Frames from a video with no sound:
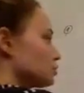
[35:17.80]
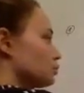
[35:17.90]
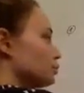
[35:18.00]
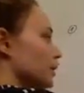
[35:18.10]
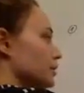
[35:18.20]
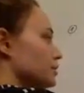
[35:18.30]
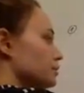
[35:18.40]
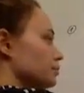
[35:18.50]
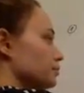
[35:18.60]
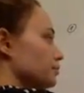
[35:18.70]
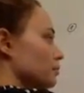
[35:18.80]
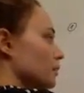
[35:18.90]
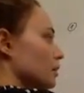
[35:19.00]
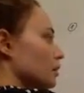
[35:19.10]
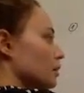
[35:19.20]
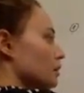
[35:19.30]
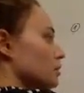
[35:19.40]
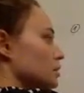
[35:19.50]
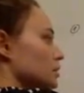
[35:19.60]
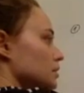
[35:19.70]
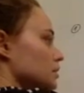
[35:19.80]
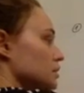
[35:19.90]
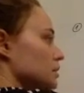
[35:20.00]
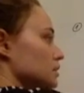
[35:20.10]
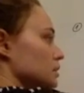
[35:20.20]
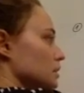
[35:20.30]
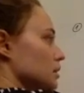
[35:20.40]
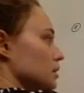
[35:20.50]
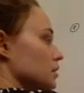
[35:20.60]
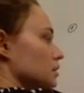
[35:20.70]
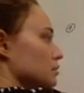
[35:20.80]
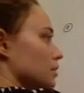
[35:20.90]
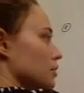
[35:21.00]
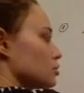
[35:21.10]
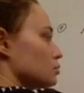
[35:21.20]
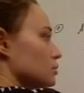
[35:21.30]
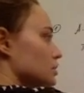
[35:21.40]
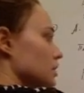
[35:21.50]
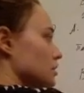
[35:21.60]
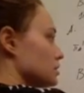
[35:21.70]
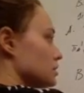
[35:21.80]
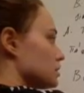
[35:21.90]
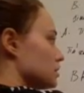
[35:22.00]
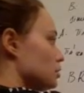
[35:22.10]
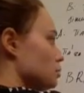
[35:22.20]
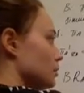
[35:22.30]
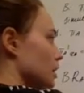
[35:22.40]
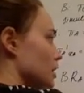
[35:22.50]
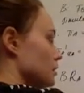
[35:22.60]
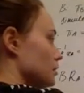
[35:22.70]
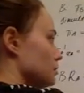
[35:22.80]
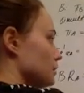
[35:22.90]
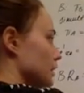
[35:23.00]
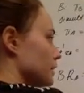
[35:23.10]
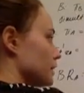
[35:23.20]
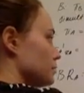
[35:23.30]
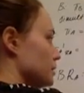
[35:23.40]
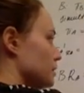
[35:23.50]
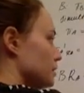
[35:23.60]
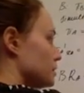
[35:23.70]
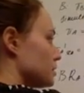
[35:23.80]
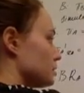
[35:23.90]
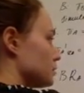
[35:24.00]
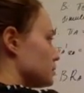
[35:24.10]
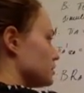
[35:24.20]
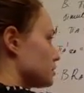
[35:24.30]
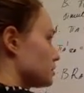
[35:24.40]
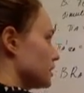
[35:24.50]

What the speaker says: 2 parts. This is a linear function with negative slope. If xb is equal to 0,